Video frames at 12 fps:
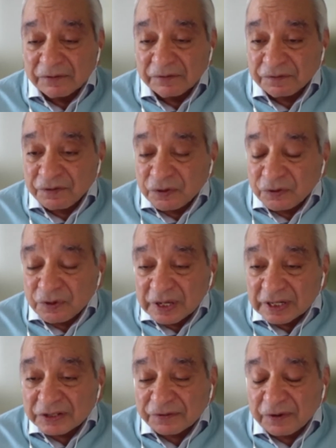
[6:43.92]
few
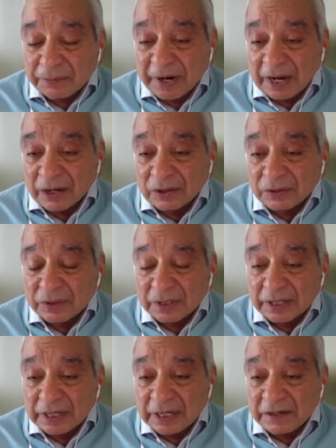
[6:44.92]
years from now,
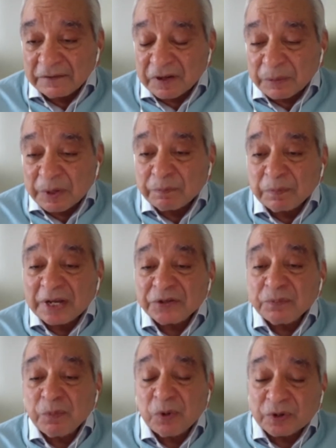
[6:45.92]
it will be
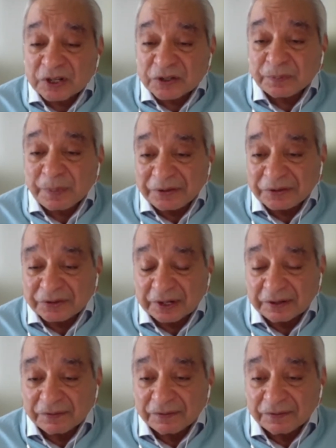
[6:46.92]
much more expensive.